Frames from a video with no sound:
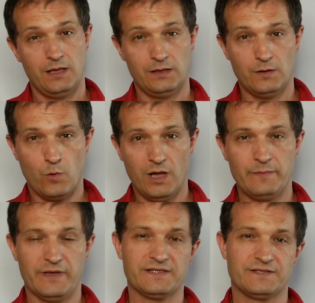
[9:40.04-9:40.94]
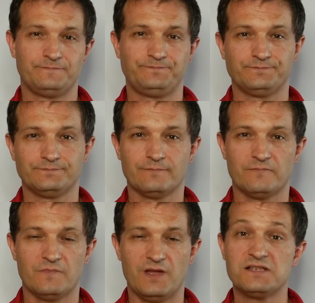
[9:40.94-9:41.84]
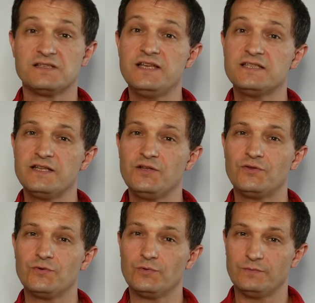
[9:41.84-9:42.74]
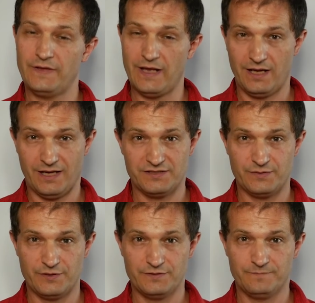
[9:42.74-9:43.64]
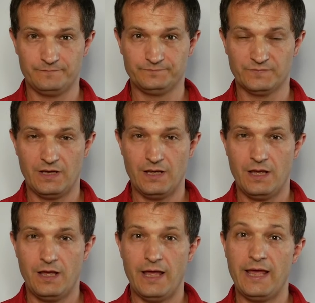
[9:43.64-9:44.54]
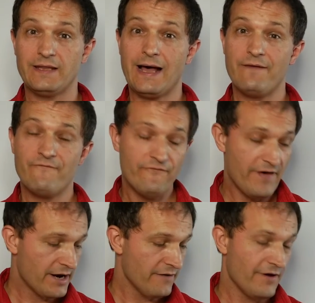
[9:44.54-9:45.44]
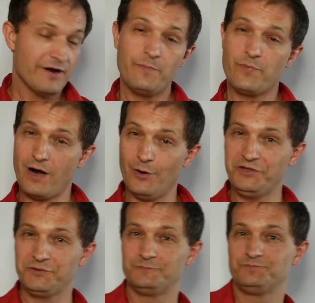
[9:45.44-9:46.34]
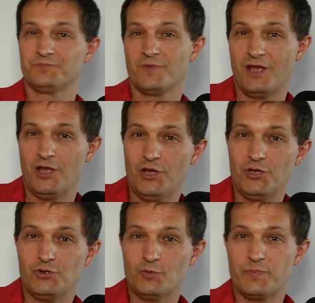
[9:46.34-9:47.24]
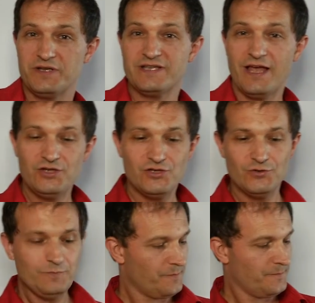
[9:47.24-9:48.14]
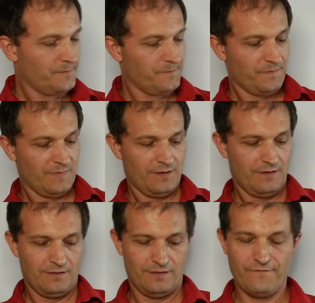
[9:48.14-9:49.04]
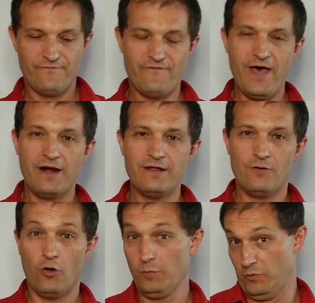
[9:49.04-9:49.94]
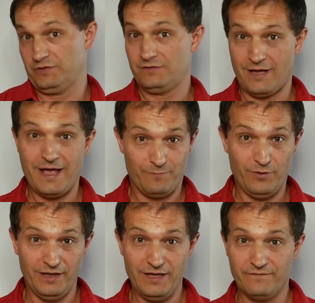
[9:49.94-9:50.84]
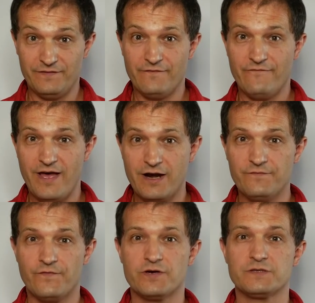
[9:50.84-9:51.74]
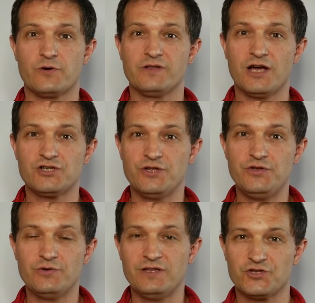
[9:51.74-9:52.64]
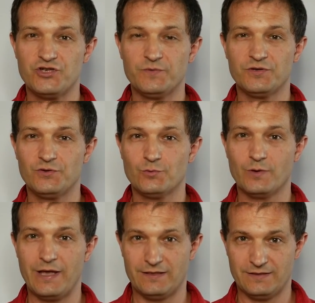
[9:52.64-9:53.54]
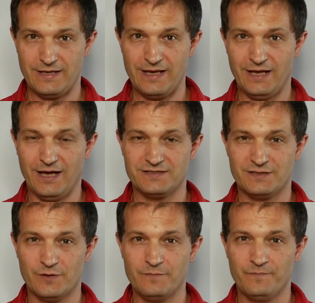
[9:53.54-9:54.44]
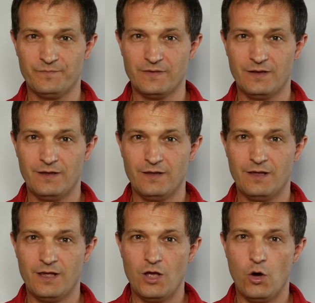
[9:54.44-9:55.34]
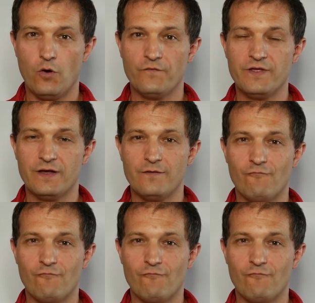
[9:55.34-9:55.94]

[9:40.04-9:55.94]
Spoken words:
the Walimex is listening to their customers, and I'm very, very proud to present you the I believe, the very first production unit shipped to any customer of the